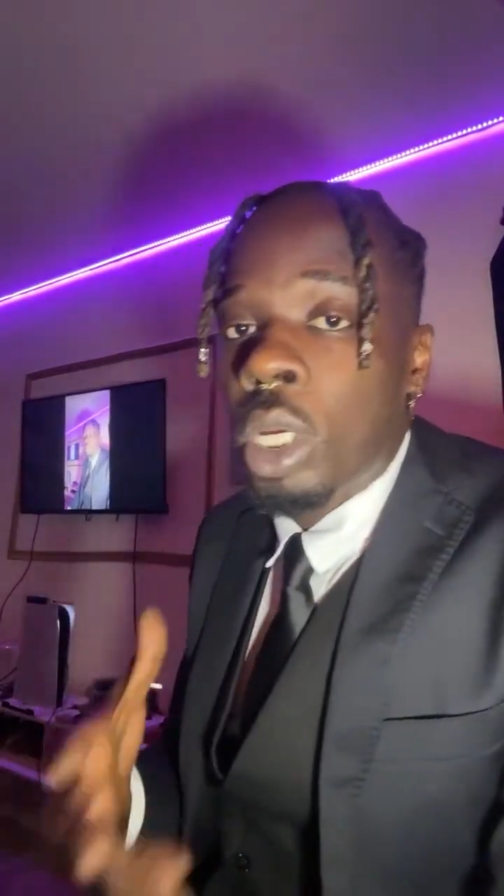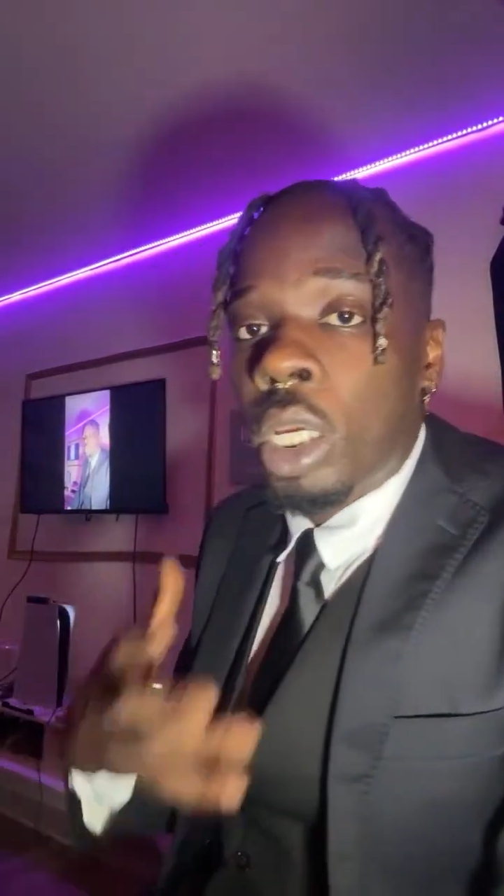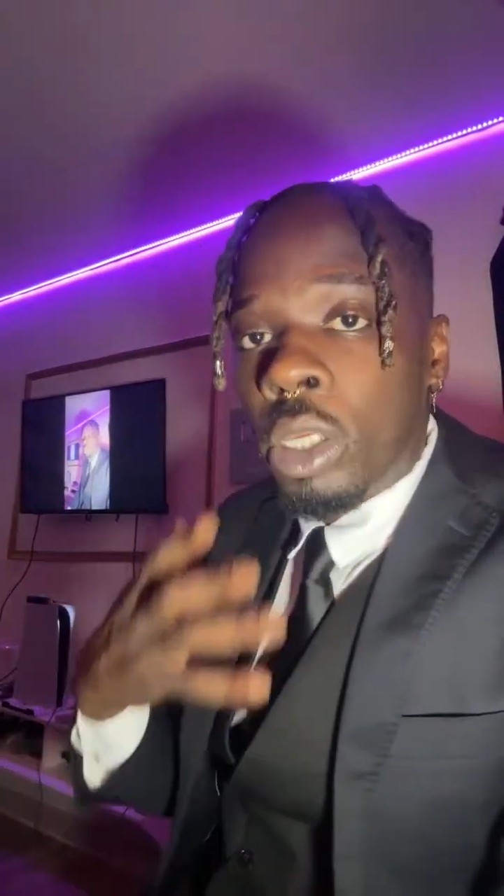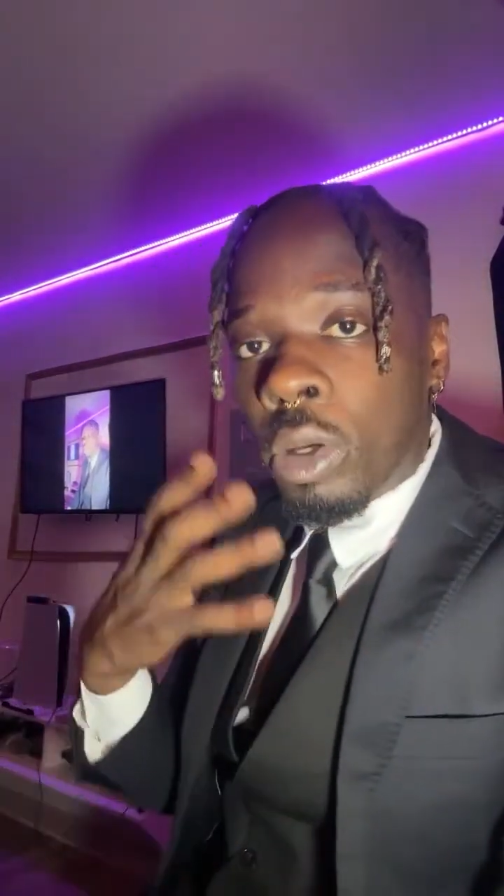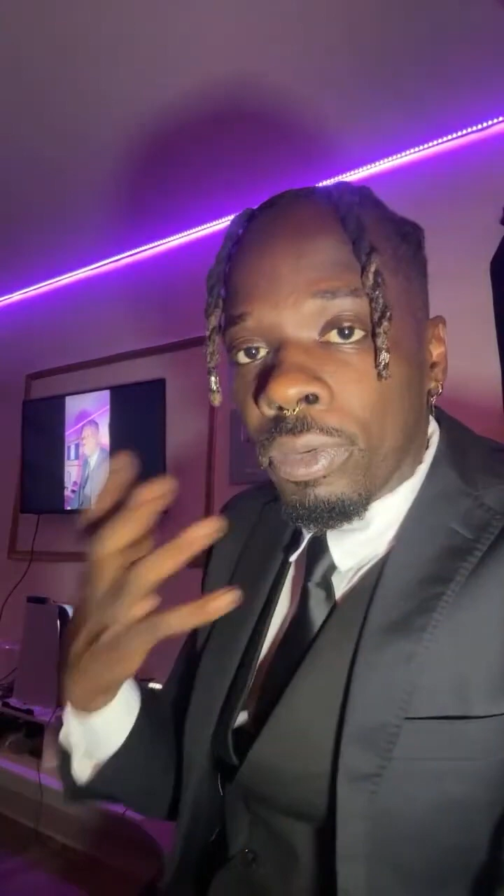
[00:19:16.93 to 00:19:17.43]

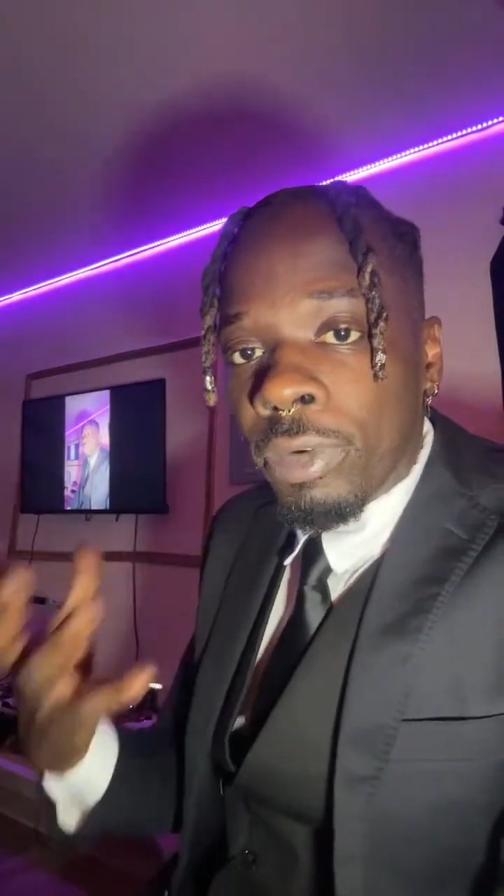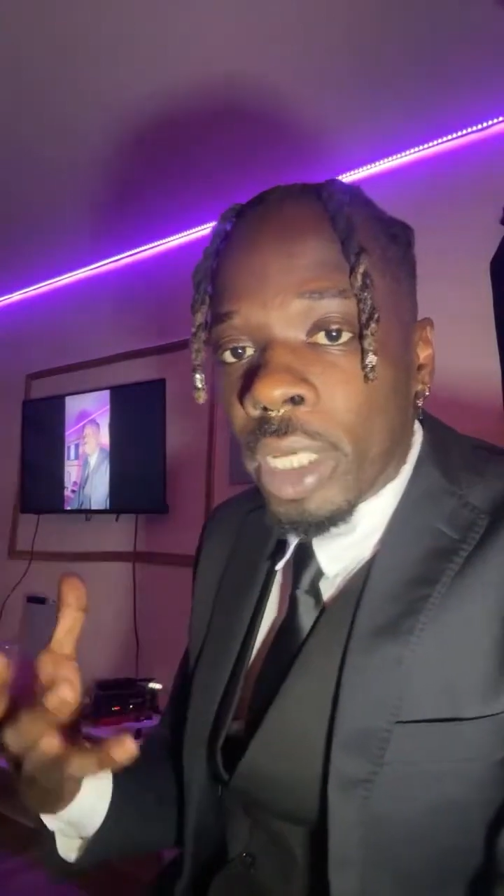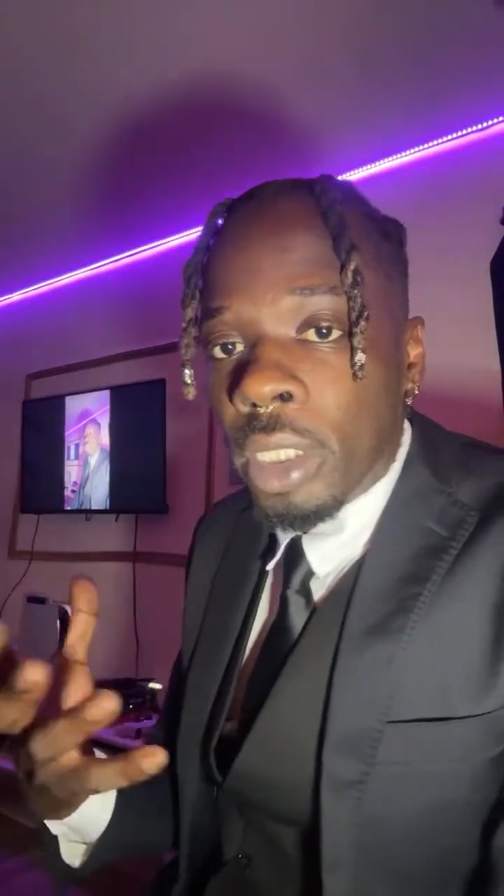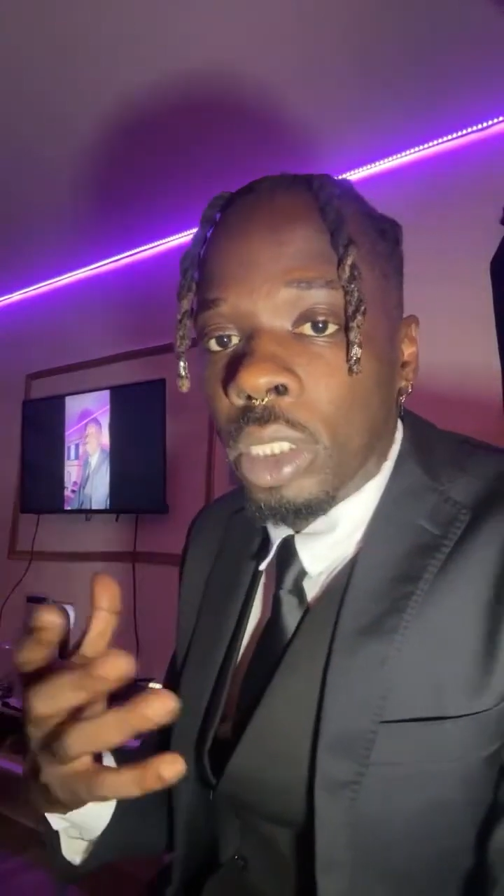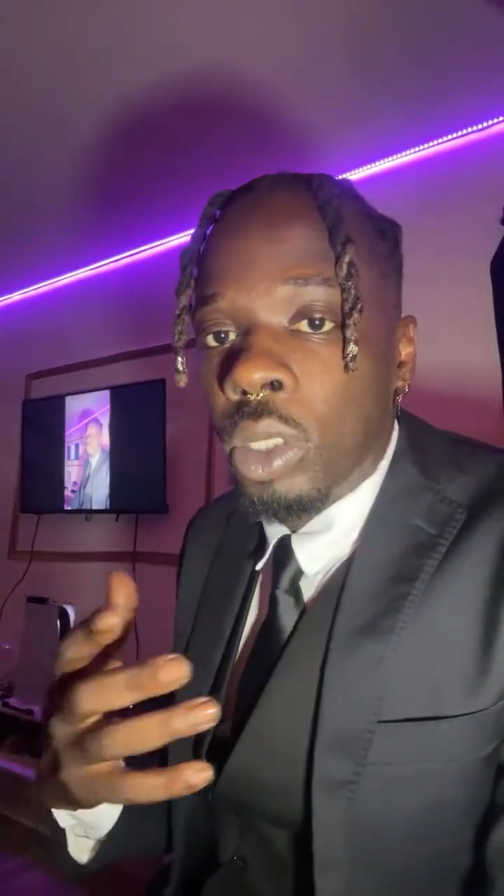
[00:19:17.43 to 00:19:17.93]
your
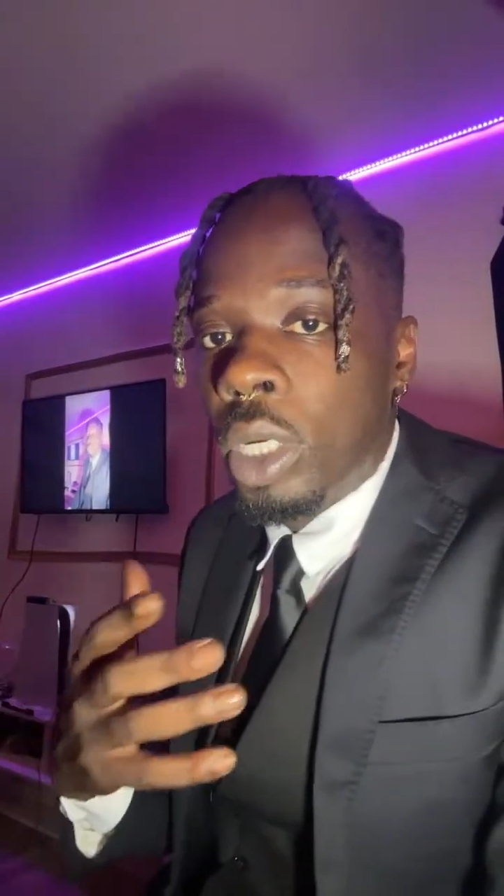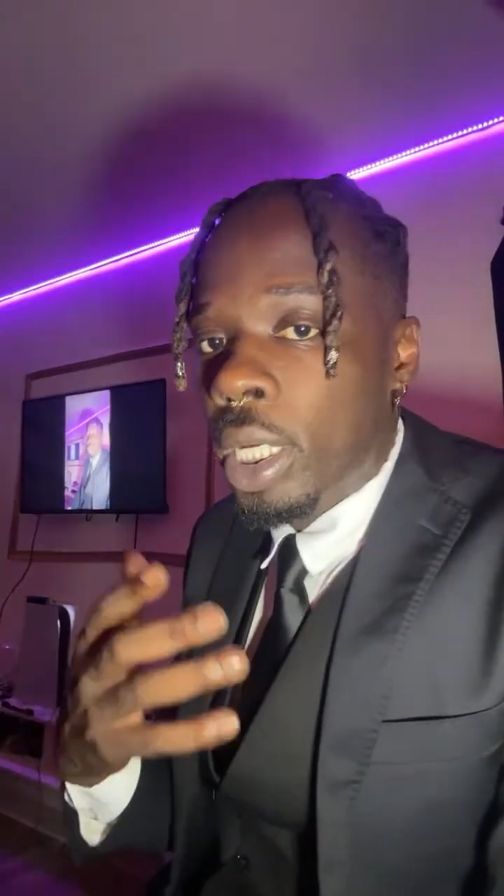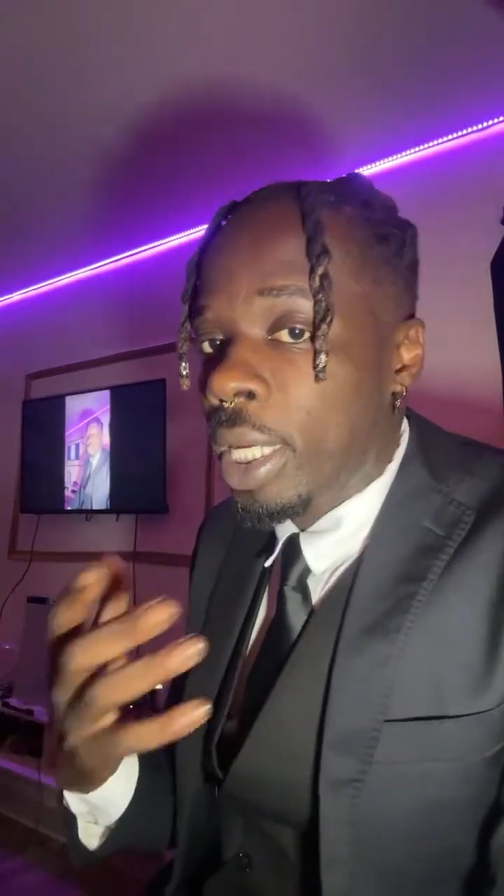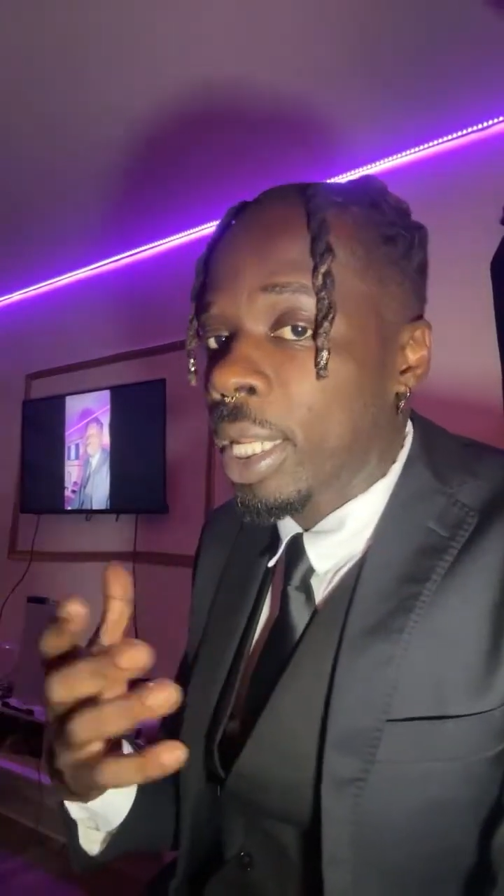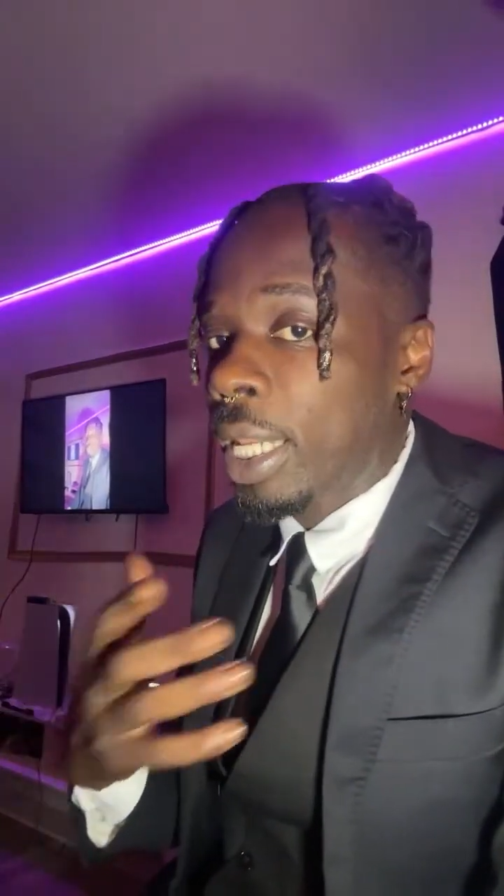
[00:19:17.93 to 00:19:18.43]
face is going to
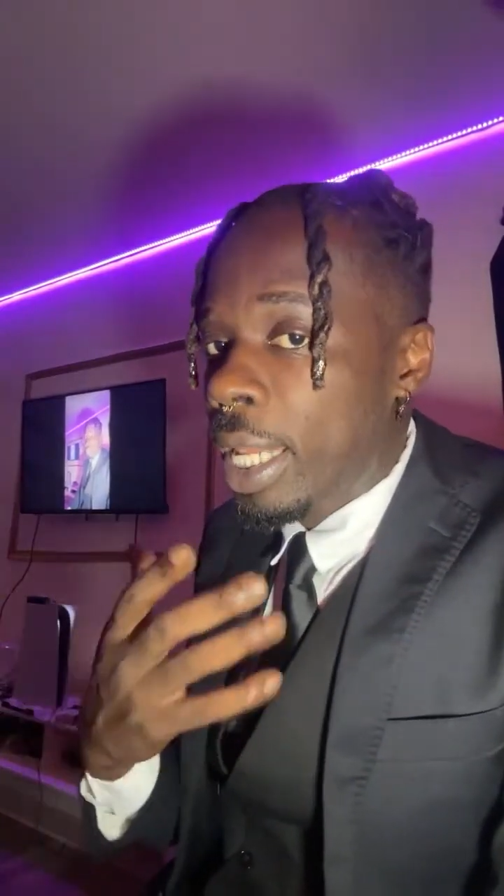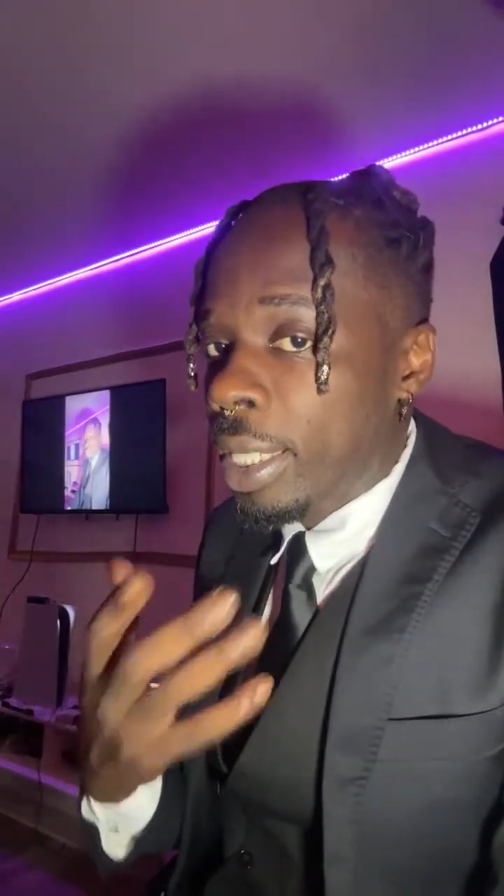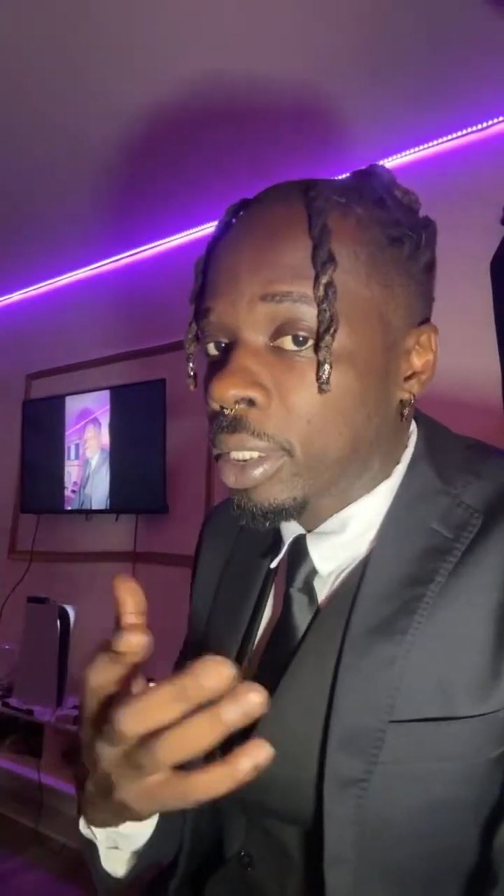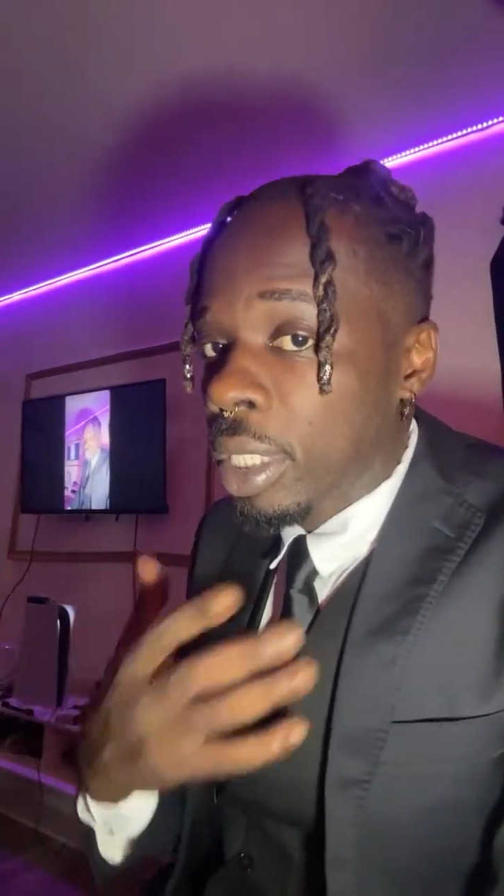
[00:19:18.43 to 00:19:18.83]
get less